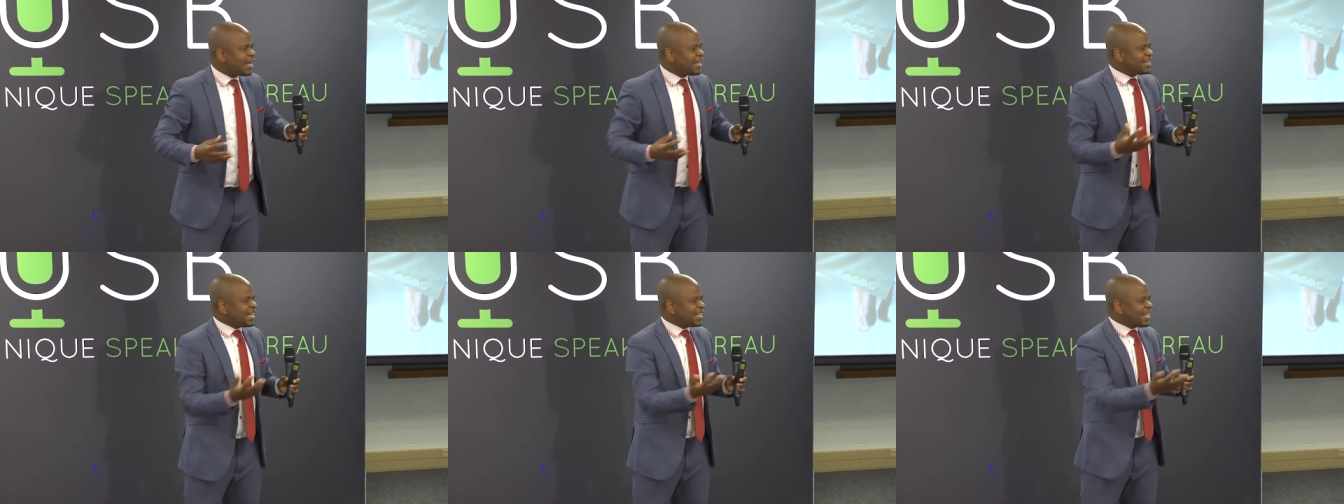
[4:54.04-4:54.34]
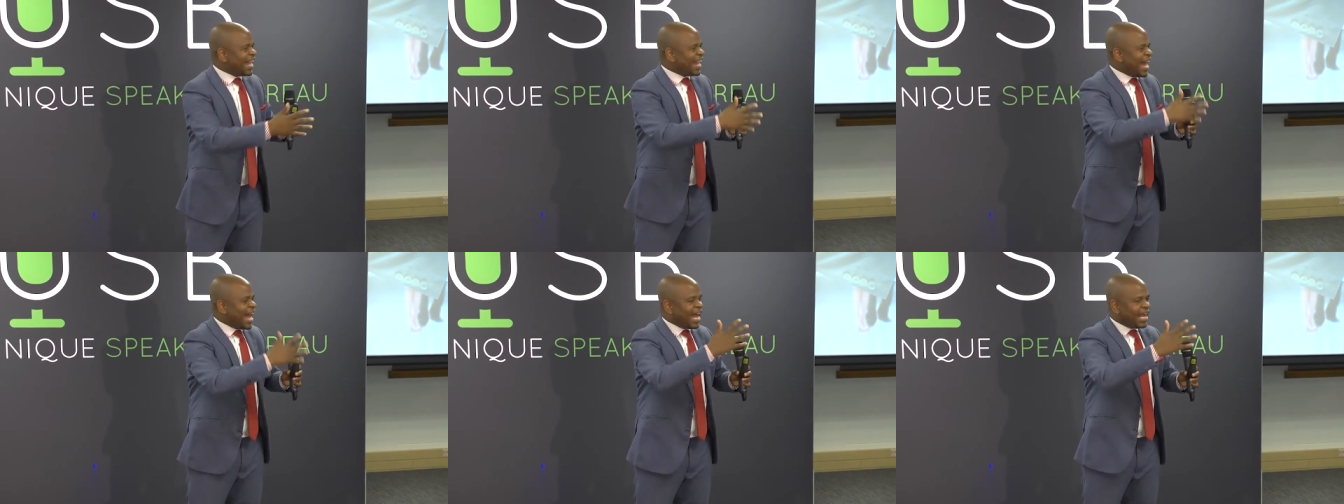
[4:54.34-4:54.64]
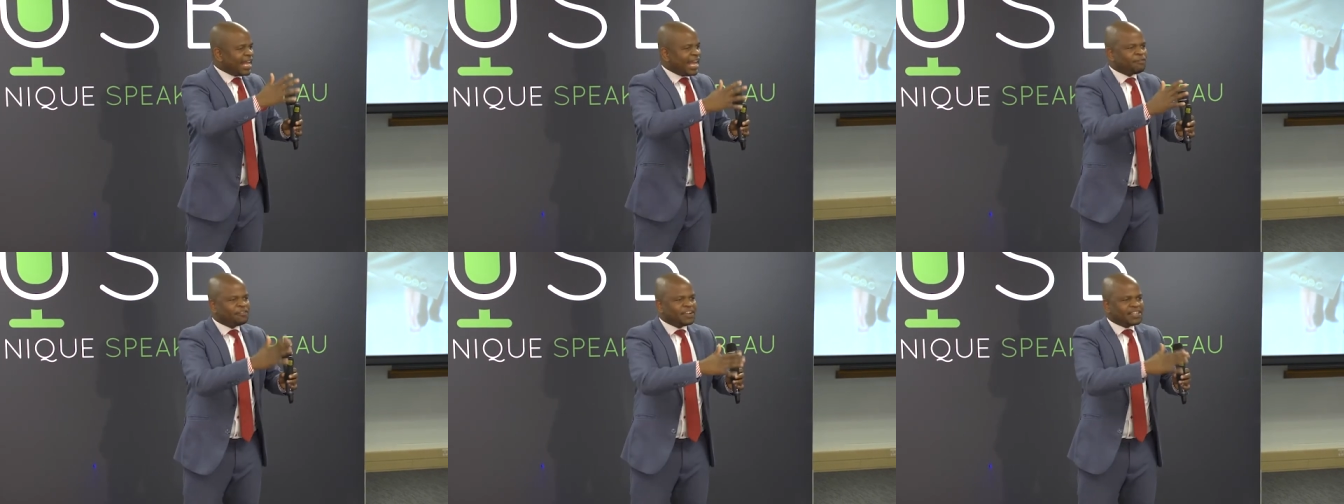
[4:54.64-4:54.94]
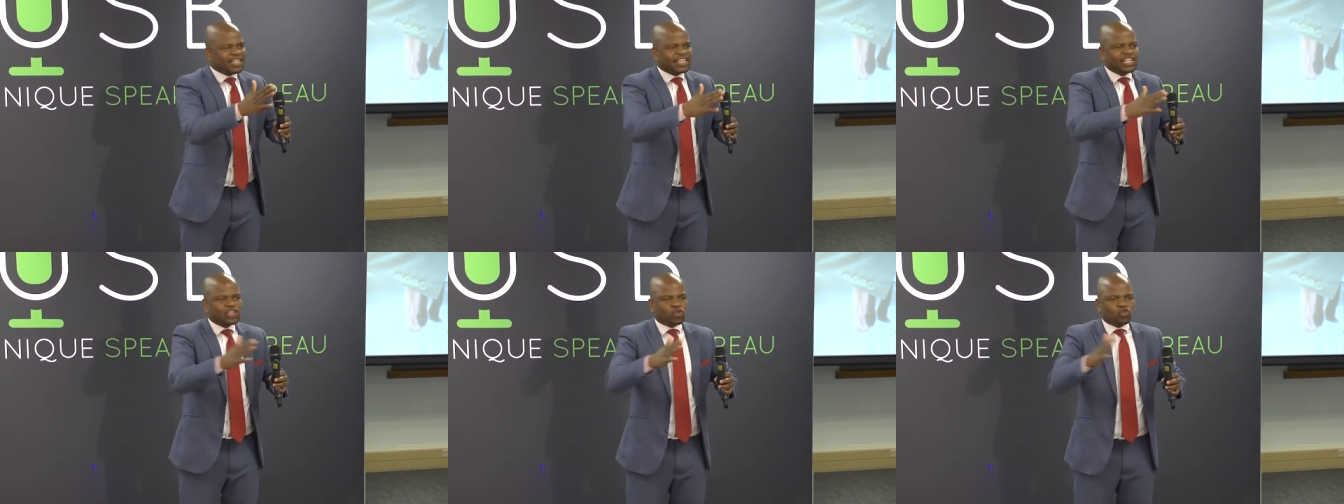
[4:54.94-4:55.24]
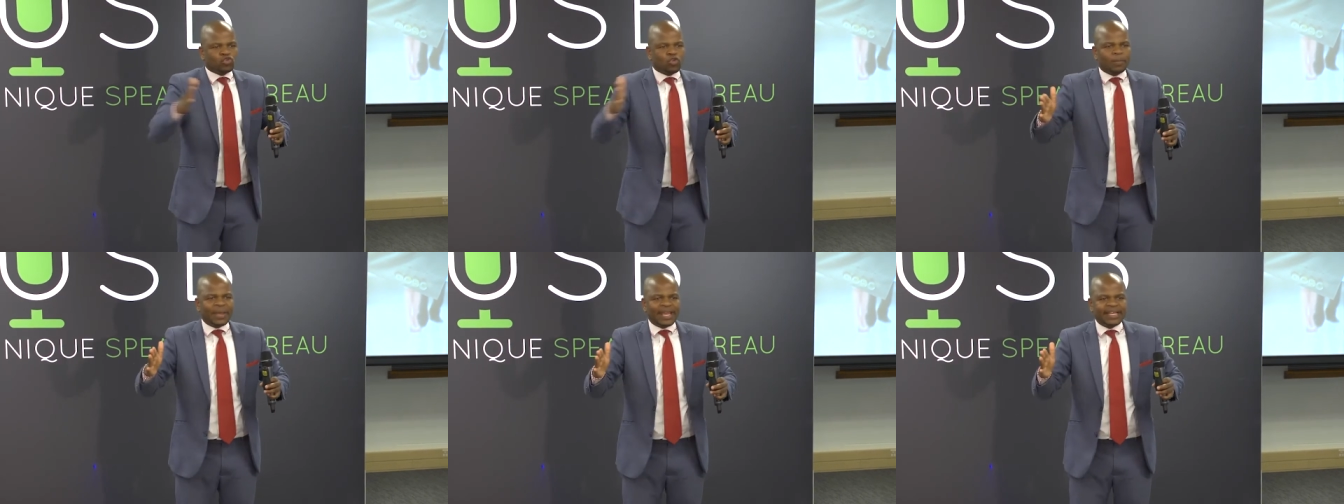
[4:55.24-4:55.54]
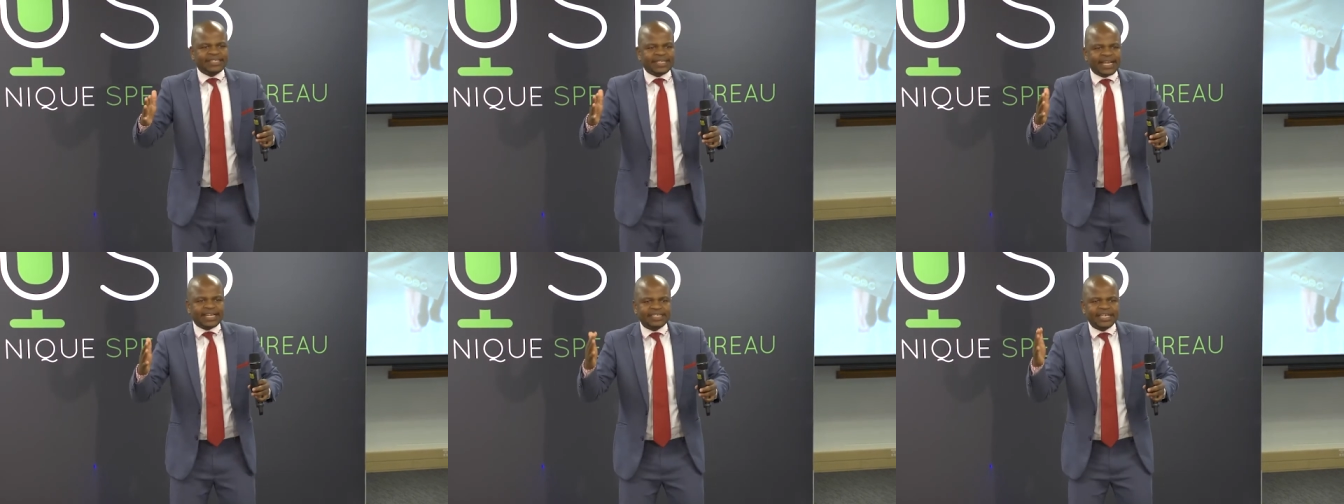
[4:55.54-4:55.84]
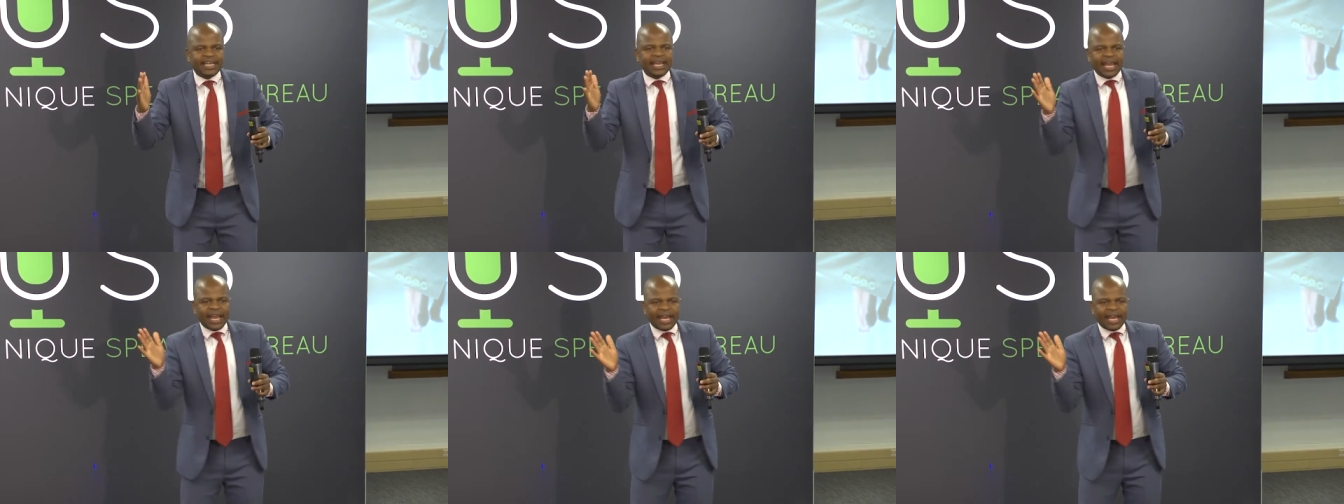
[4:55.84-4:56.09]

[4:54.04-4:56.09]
that are everything is automated,